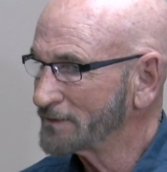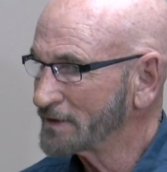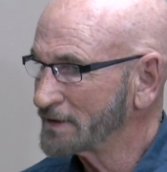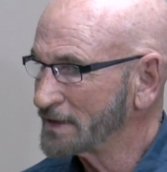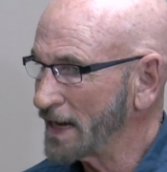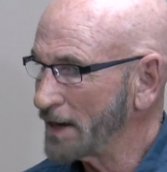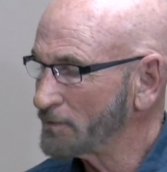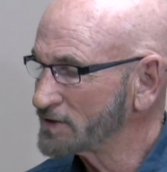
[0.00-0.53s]

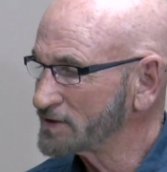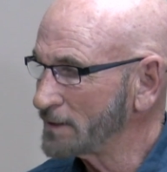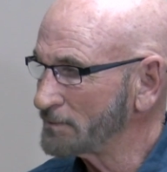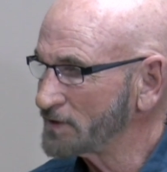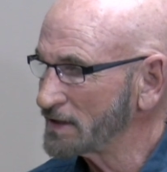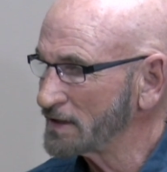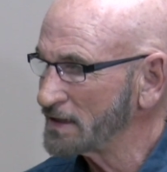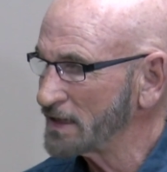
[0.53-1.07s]
that was
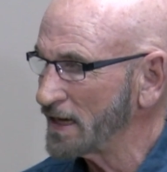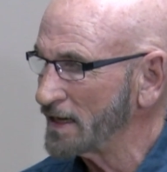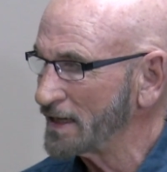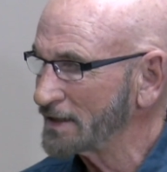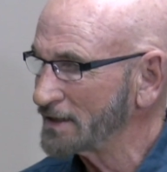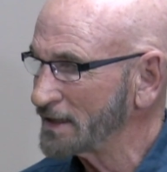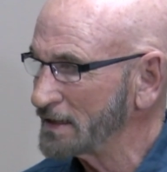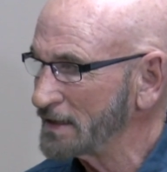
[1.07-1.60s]
something
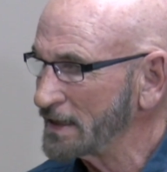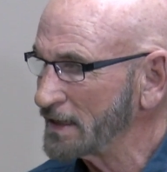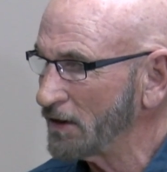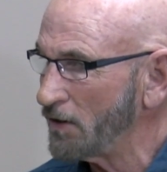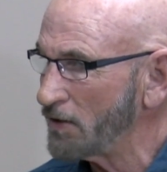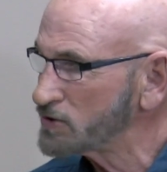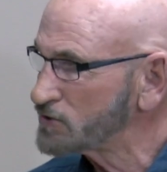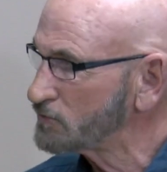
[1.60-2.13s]
that
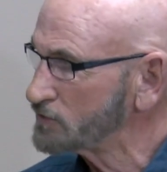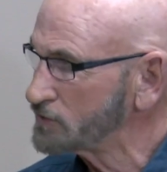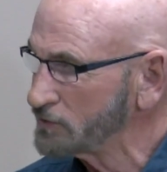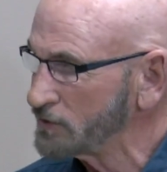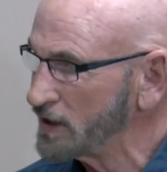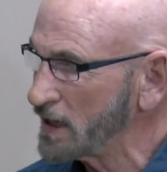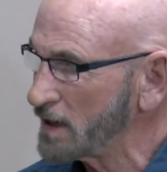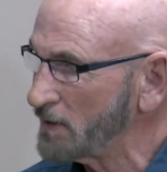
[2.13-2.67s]
also was
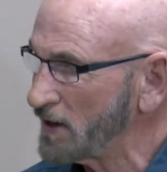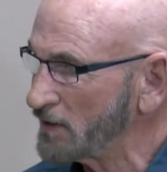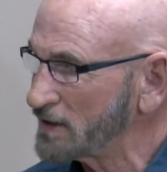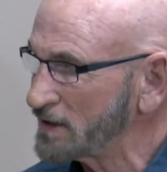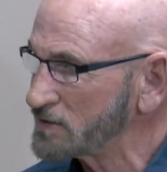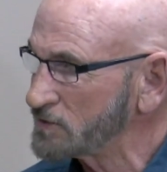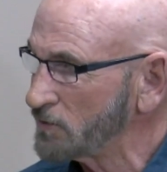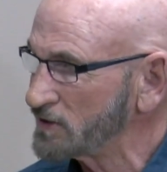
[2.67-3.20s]
unique about
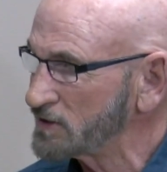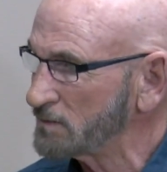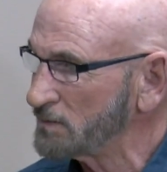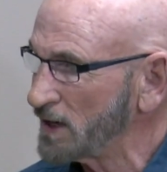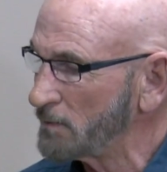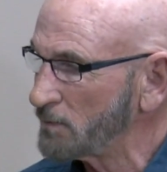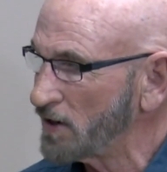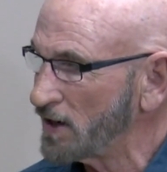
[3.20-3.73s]
this Quincy
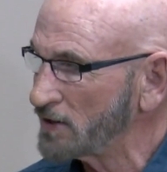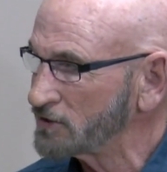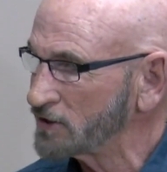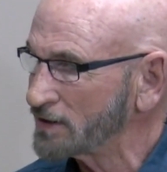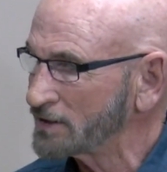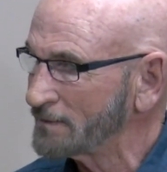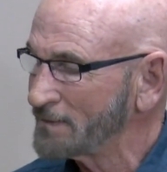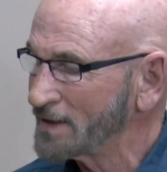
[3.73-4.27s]
Bay
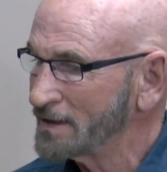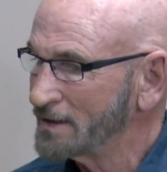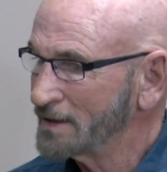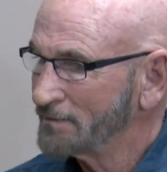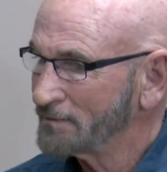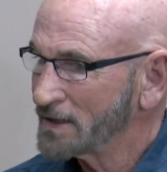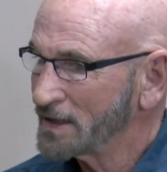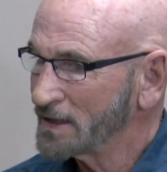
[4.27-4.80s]
project,
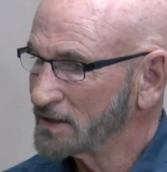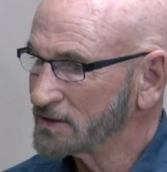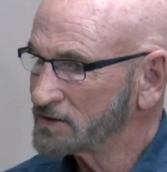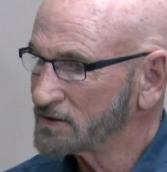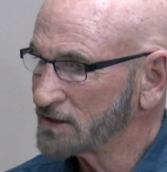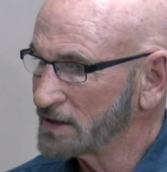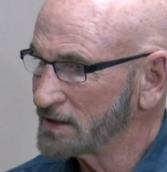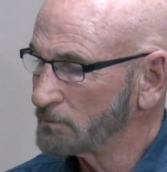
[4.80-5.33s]
is
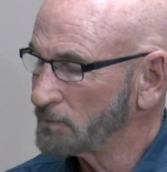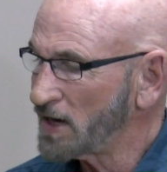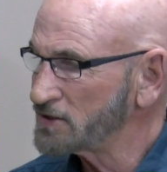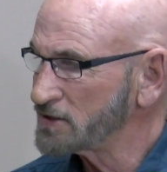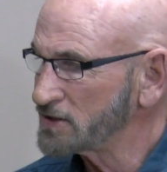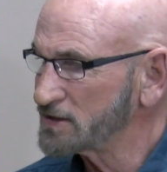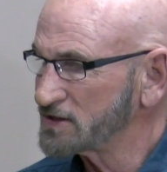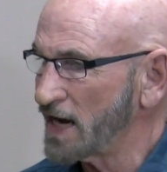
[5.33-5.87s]
the
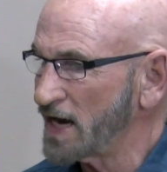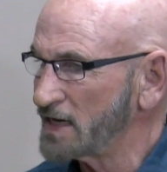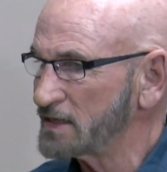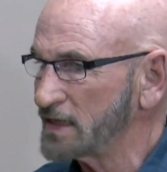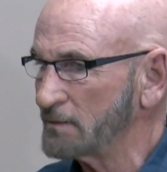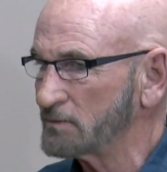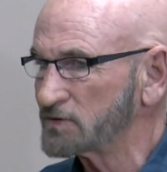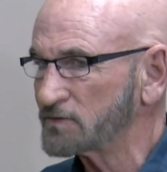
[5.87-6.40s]
project design
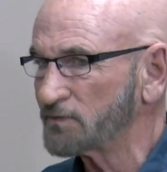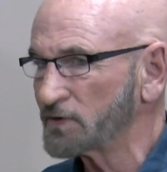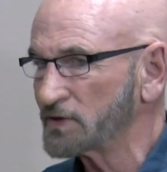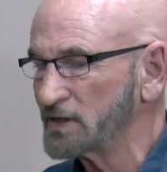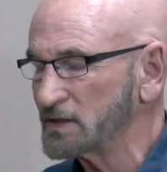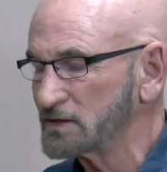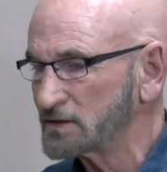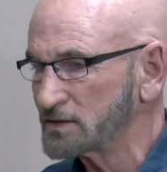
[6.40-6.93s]
teams for
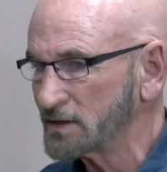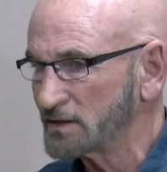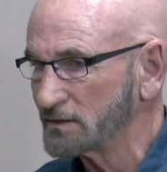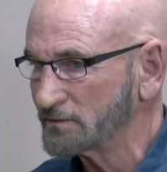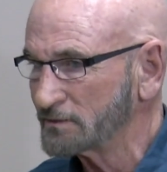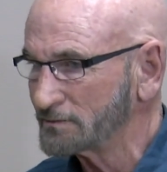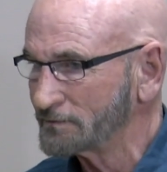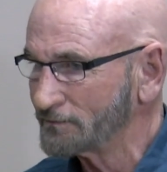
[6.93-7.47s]
these
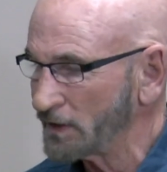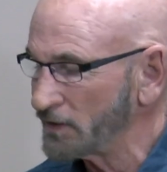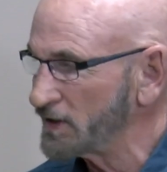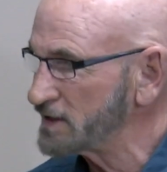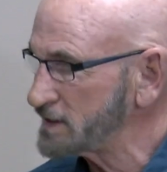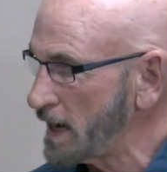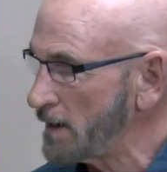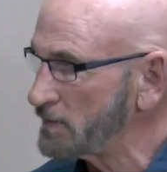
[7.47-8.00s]

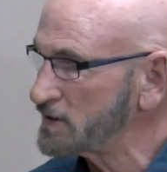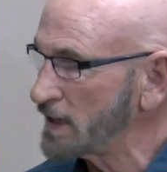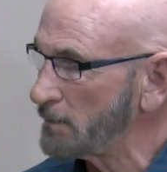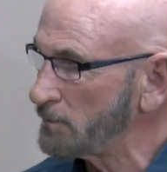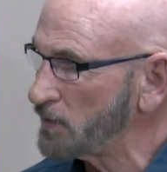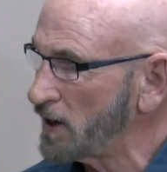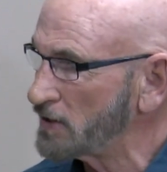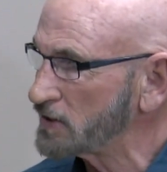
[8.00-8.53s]
various
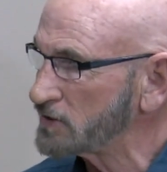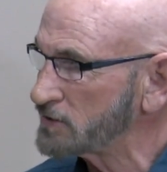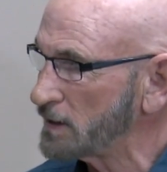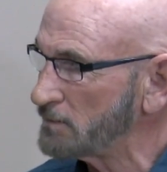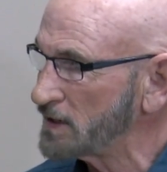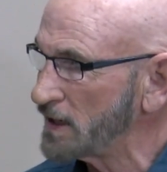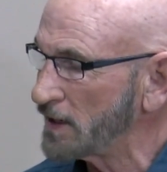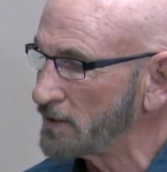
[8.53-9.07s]
habitat projects up
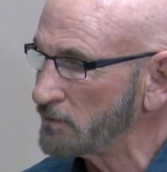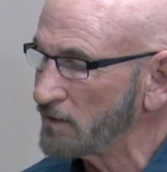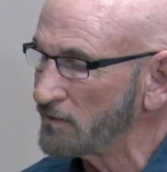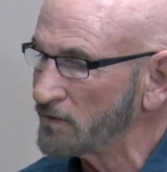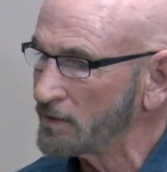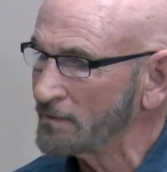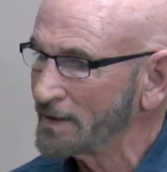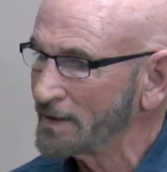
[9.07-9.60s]
and down the river.